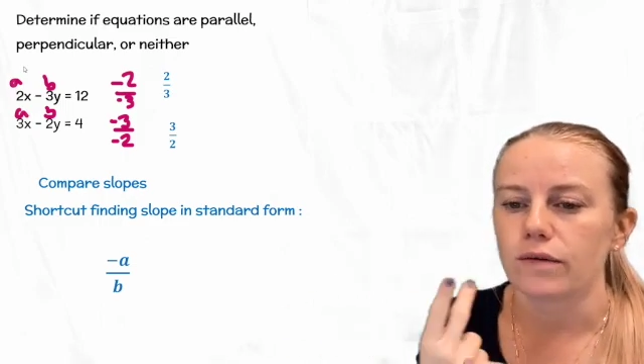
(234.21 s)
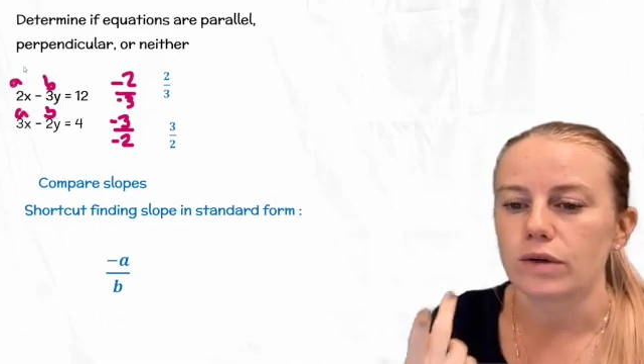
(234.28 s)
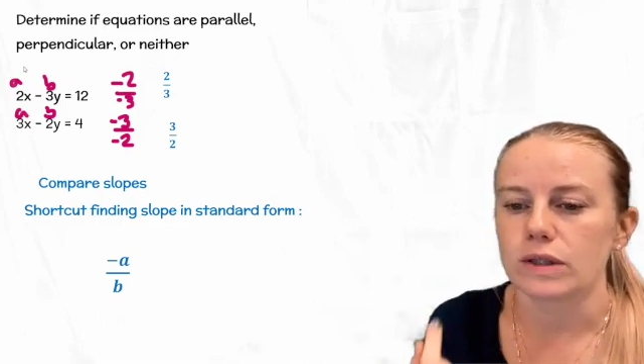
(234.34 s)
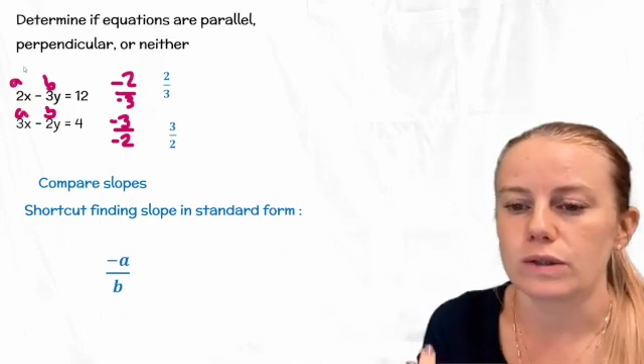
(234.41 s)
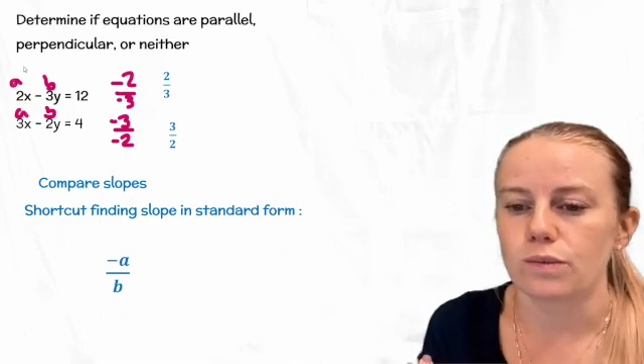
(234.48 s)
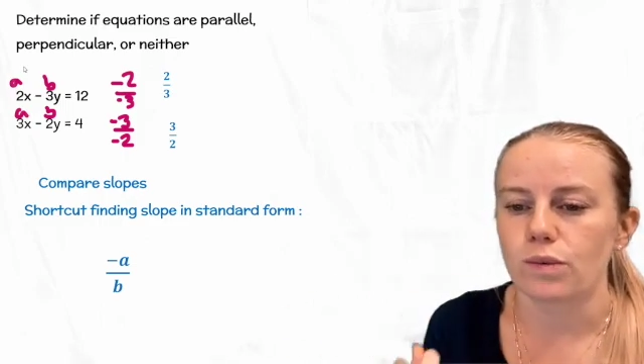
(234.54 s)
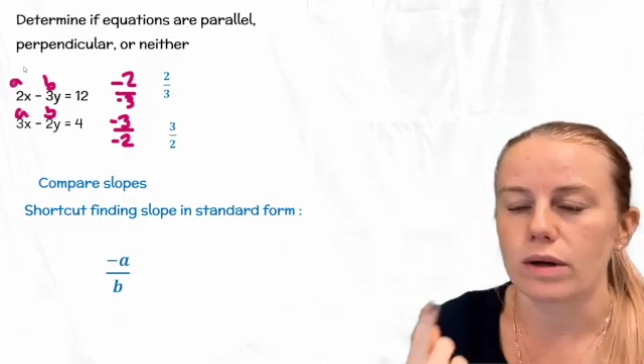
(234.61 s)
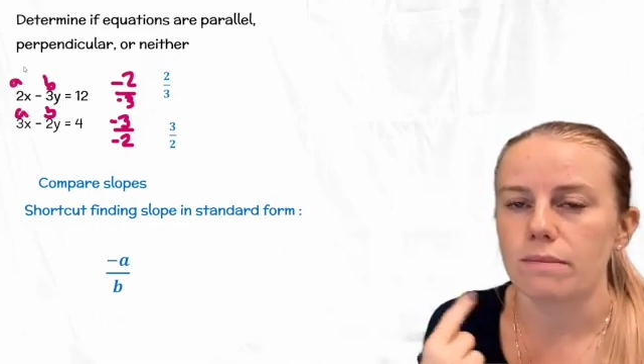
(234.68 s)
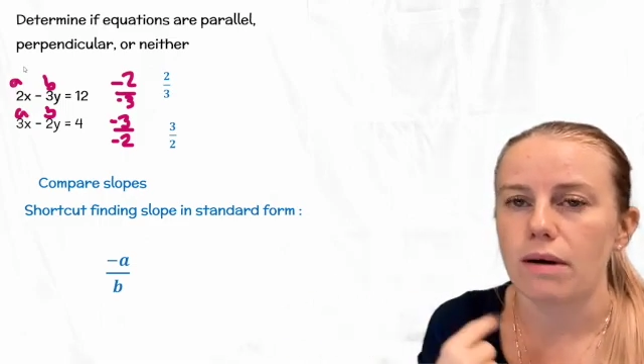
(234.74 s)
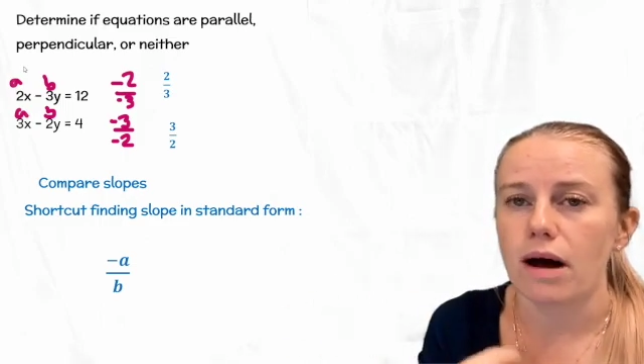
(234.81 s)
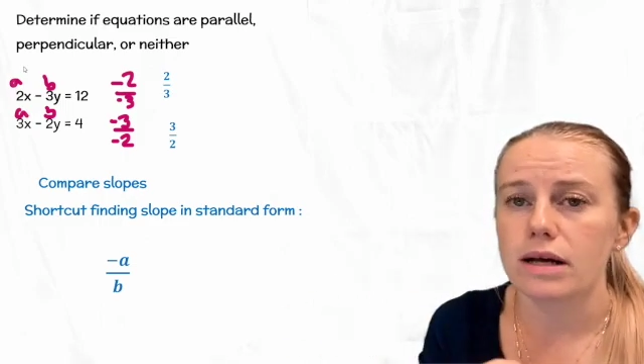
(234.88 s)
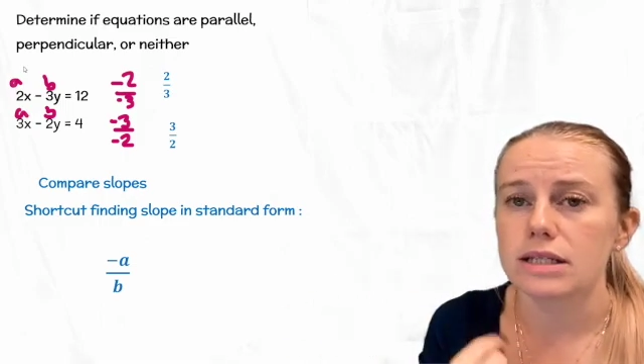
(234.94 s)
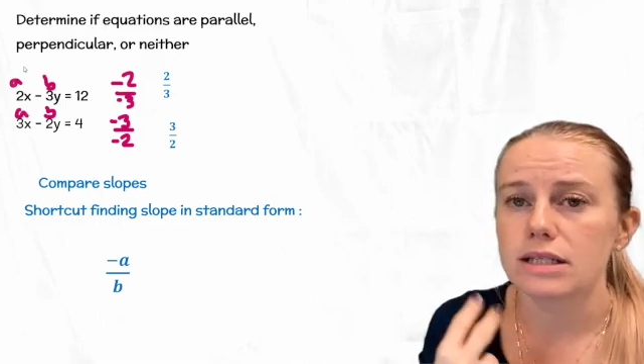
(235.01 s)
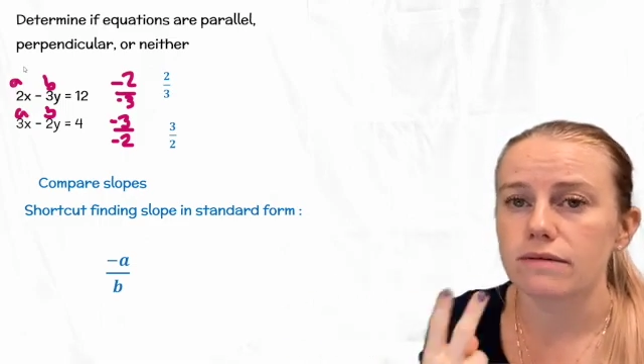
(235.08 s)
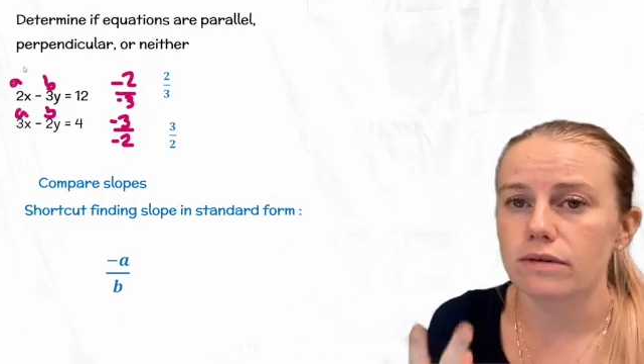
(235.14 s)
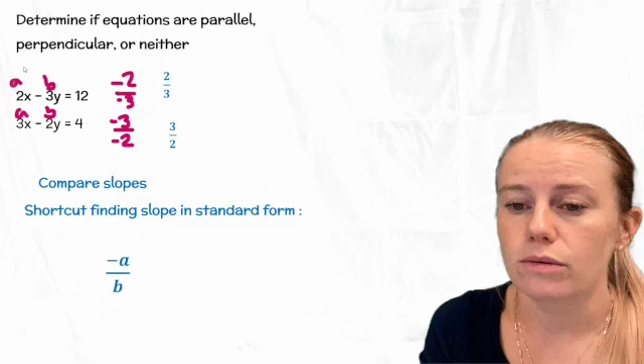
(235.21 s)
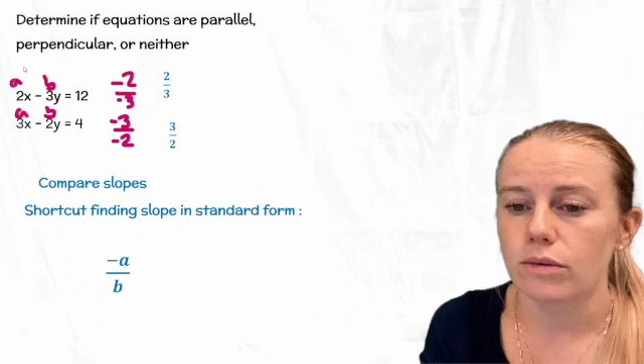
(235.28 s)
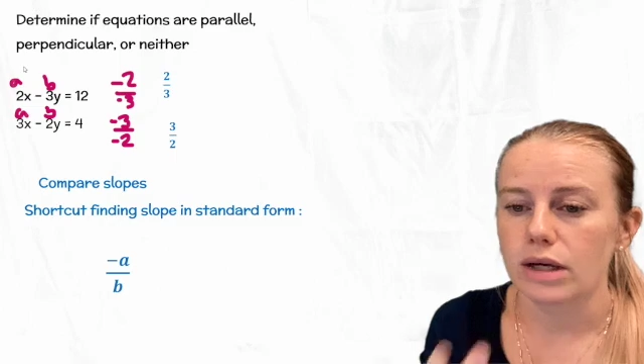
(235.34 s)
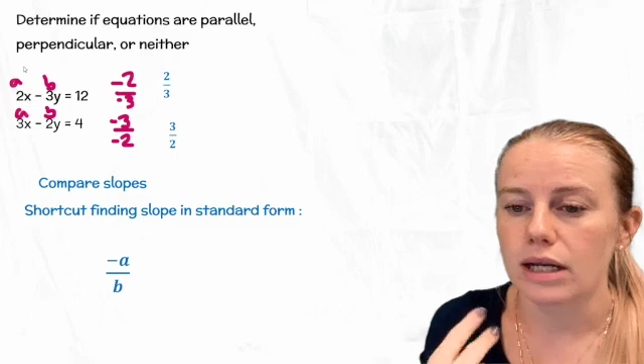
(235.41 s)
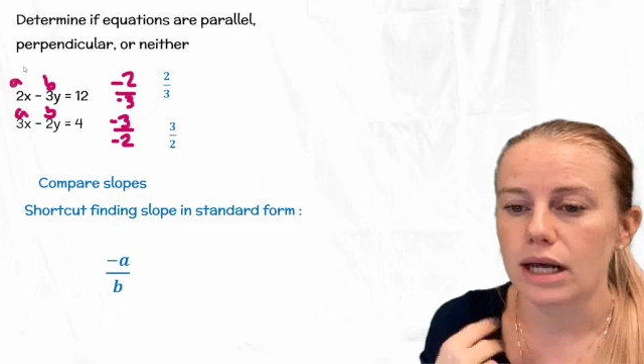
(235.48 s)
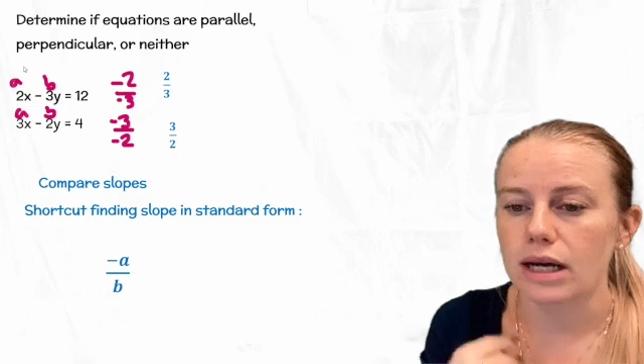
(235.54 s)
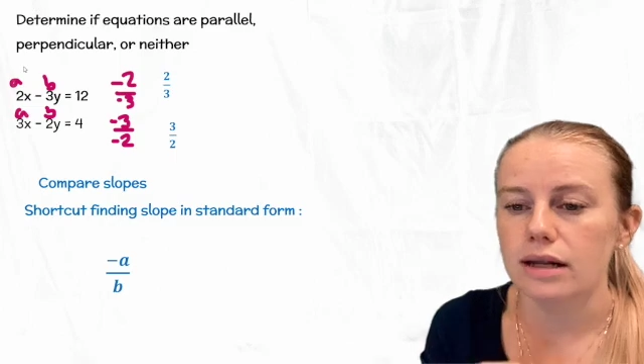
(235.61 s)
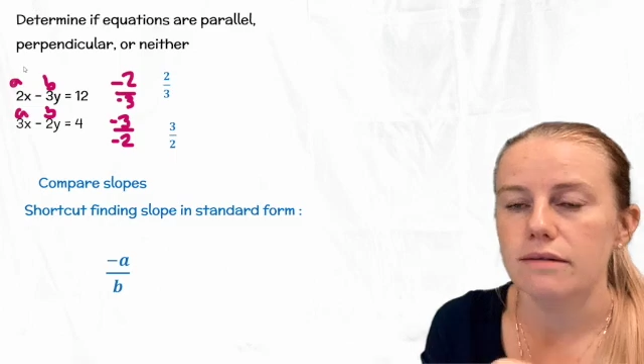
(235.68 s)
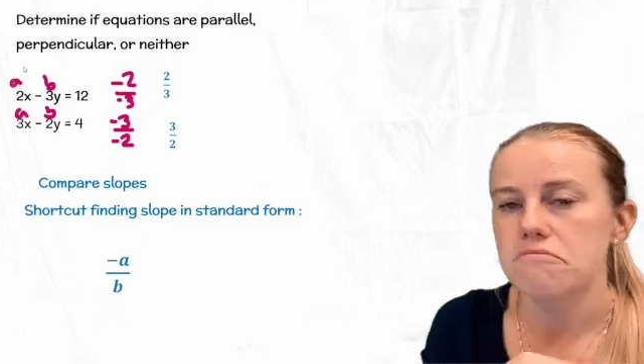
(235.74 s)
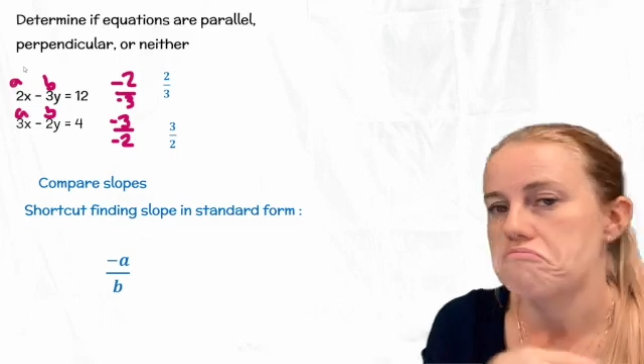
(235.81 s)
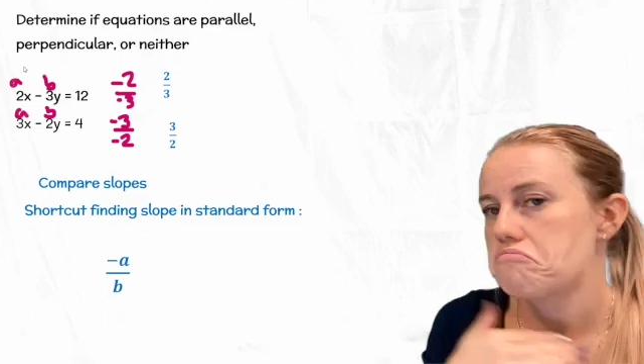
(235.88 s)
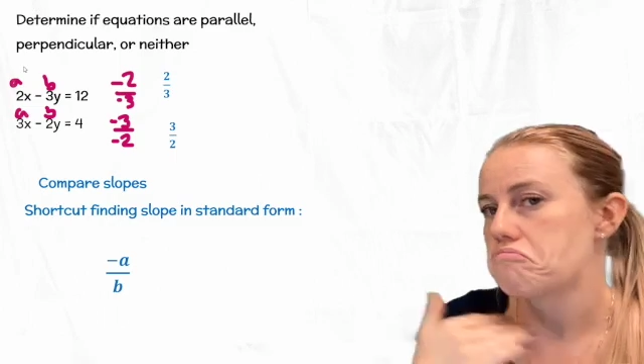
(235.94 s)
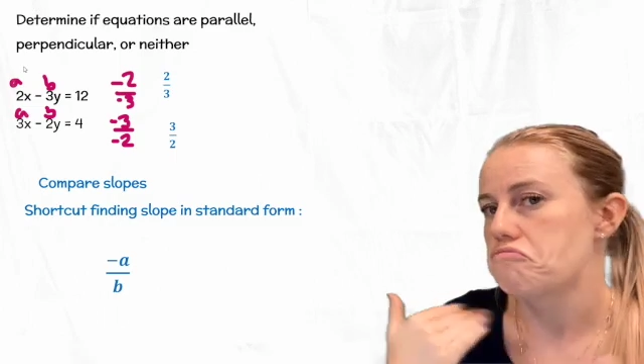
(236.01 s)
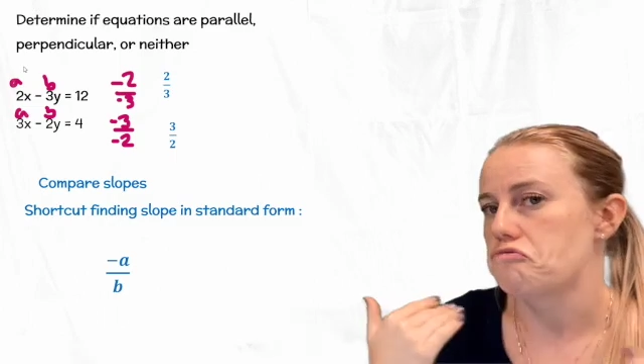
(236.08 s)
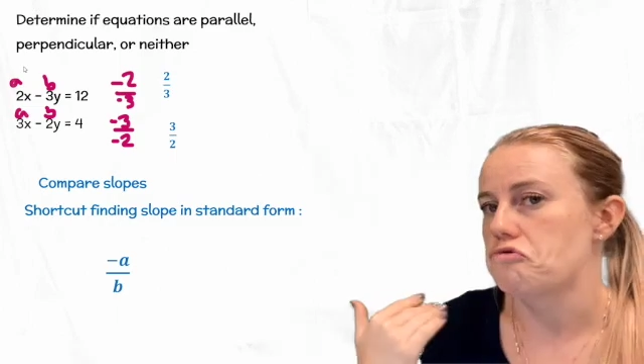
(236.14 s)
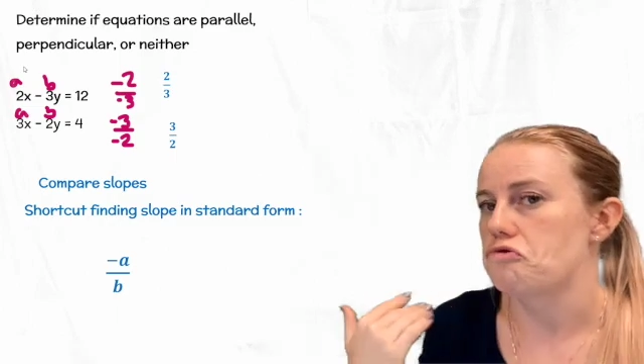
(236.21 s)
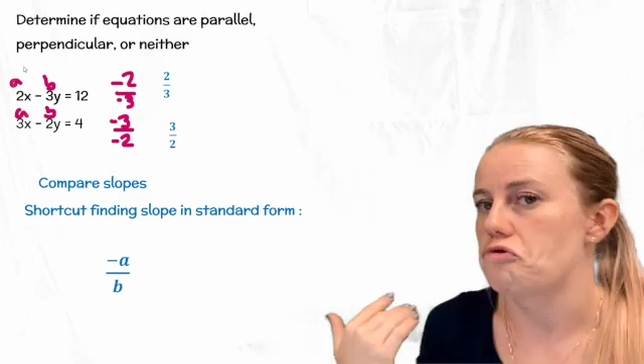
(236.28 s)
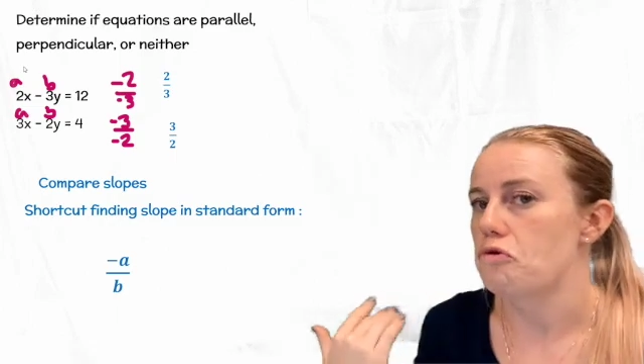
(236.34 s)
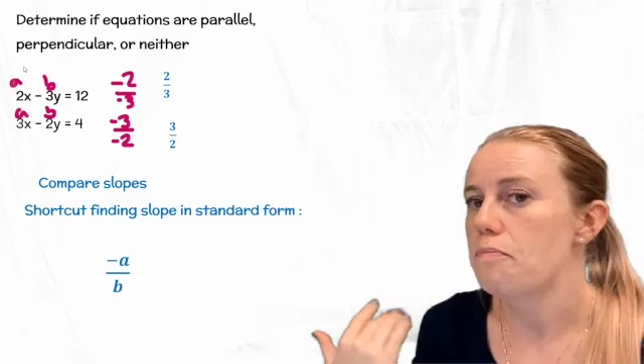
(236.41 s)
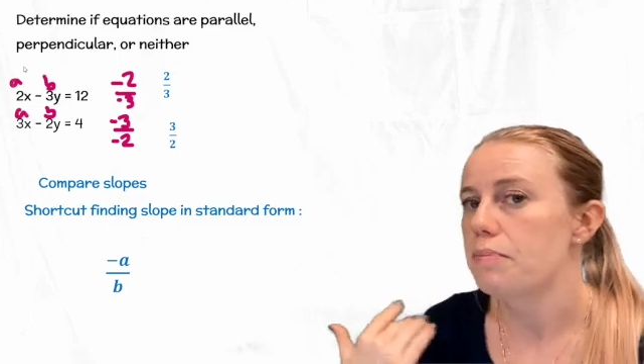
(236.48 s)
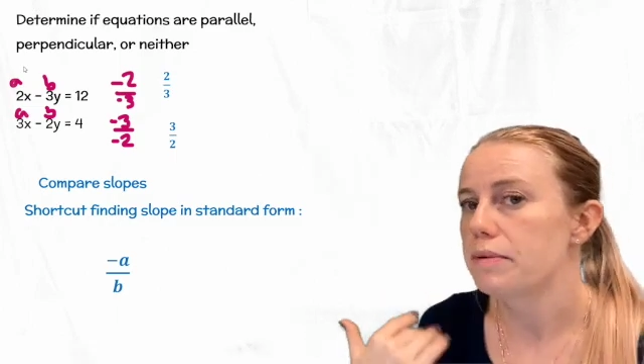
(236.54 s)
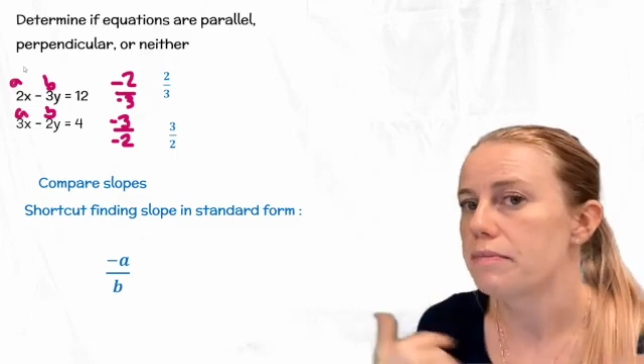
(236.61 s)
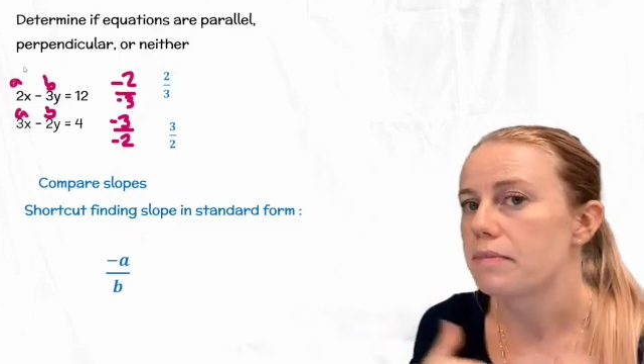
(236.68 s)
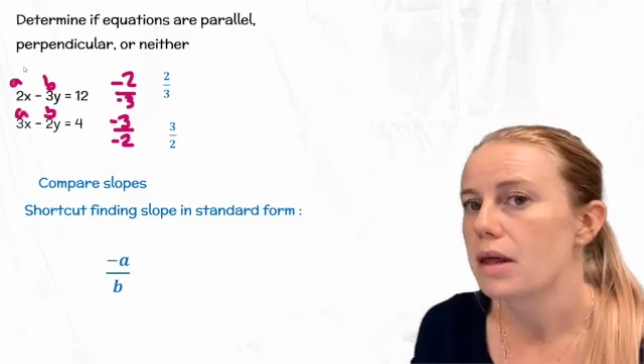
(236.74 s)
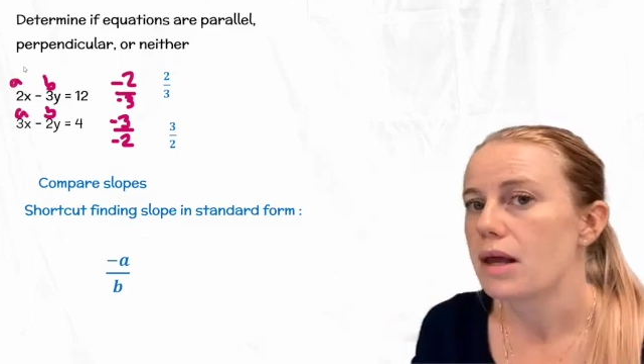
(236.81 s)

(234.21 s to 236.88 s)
Was one positive and one negative? Nope.